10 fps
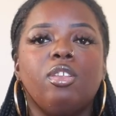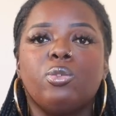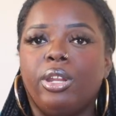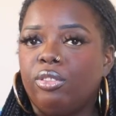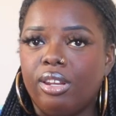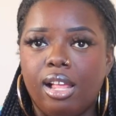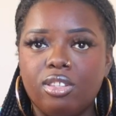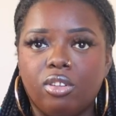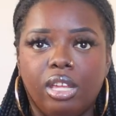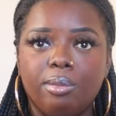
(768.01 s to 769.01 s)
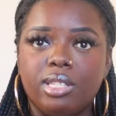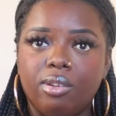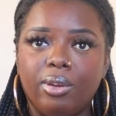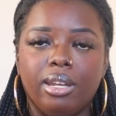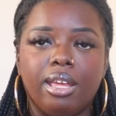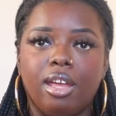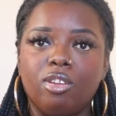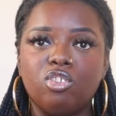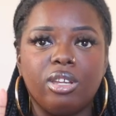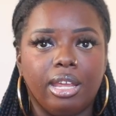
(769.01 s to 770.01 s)
$23 on Amazon right
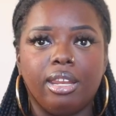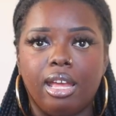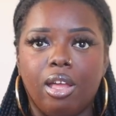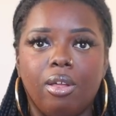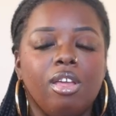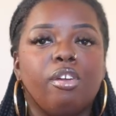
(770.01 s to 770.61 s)
now. Check it out.